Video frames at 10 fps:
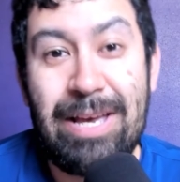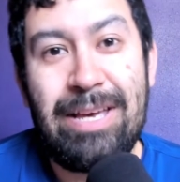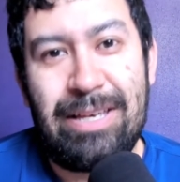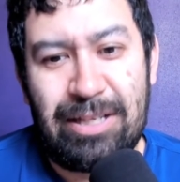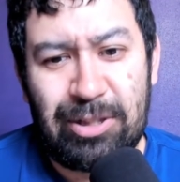
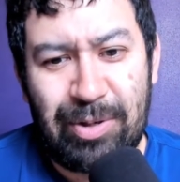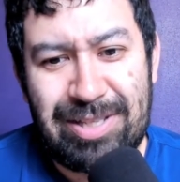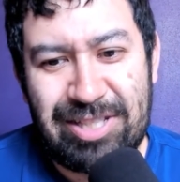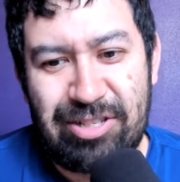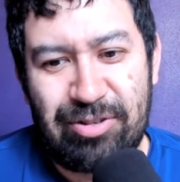including
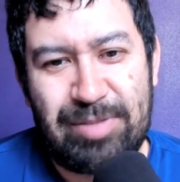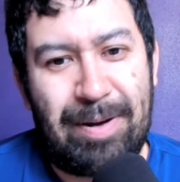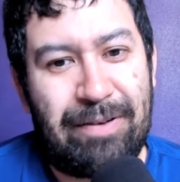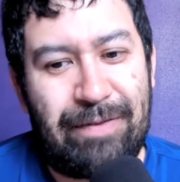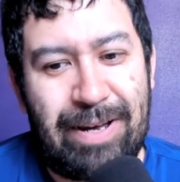Stitcher,
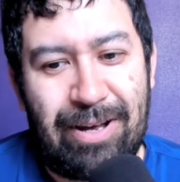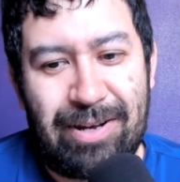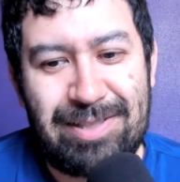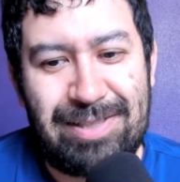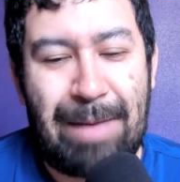Spotify,
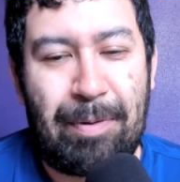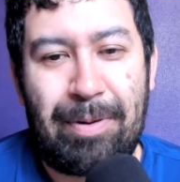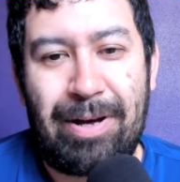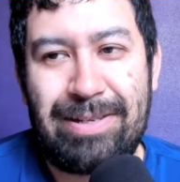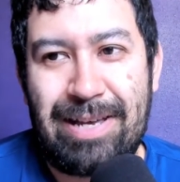Odyssey, Apple
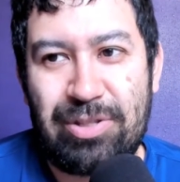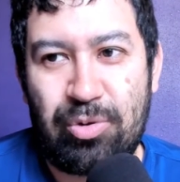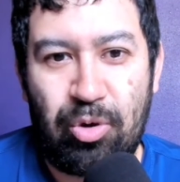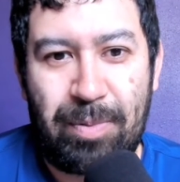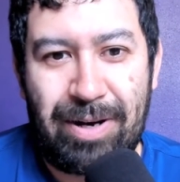Podcasts,
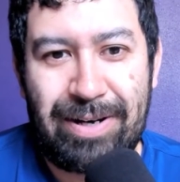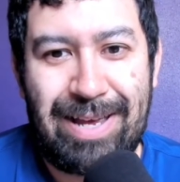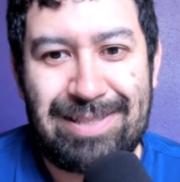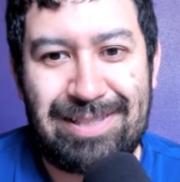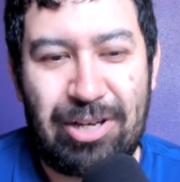Google
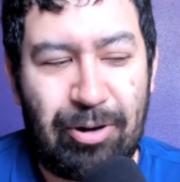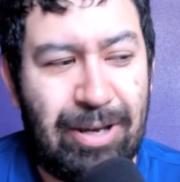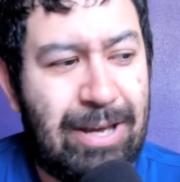Podcasts, etc.